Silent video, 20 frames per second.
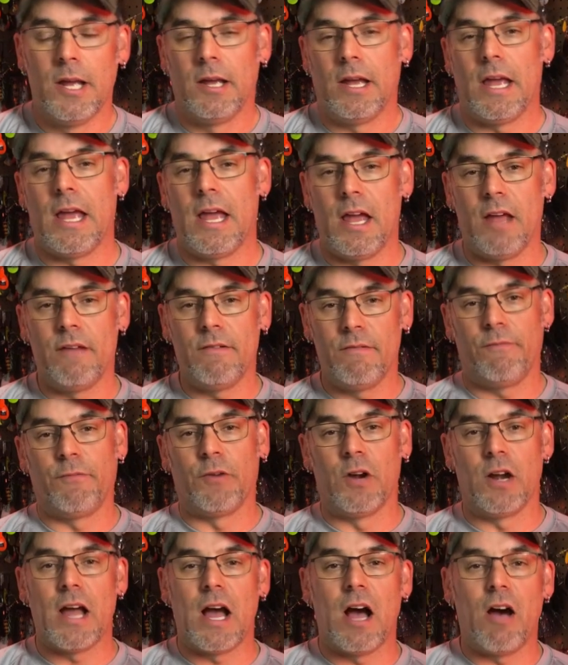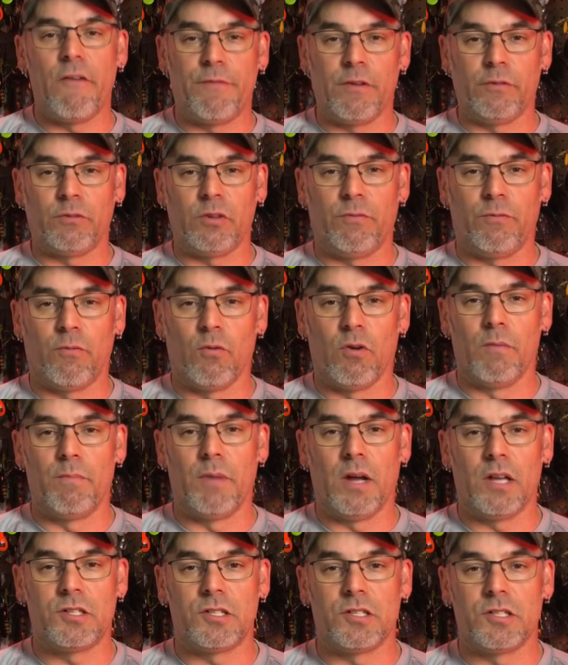And for now, 54
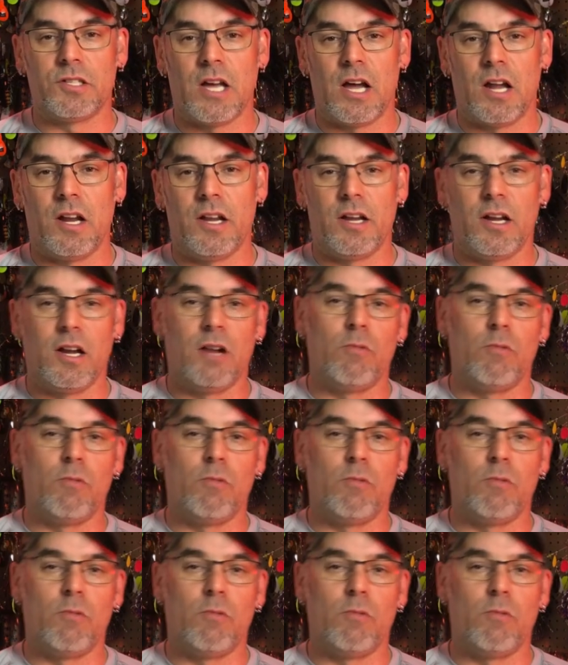Bust is out of here,